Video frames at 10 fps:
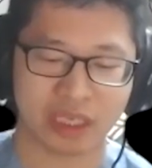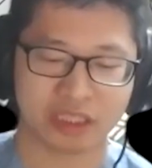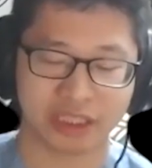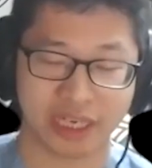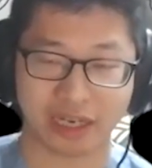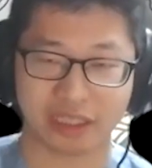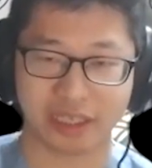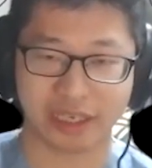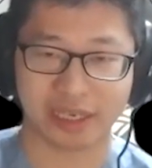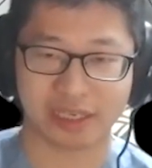She
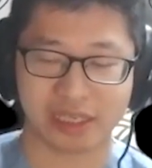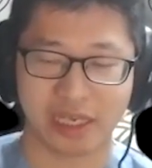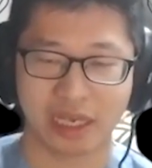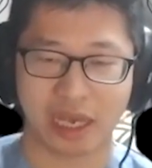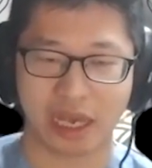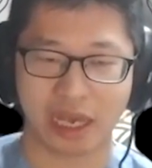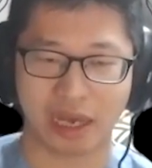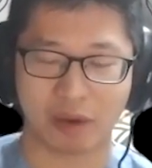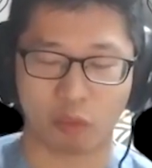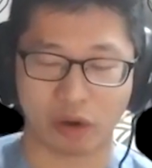actually
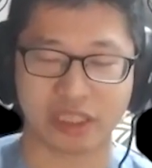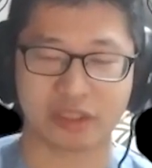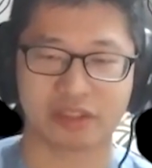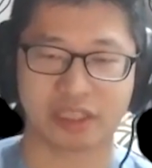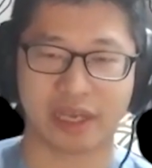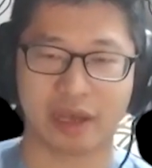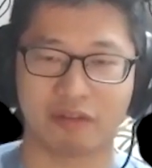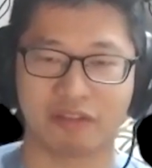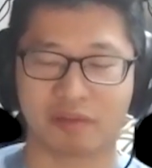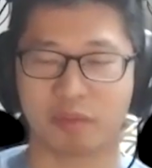works at UCI
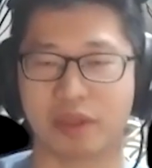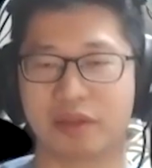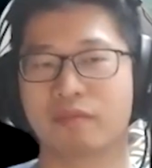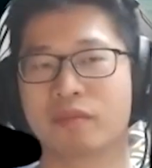Health, and we've been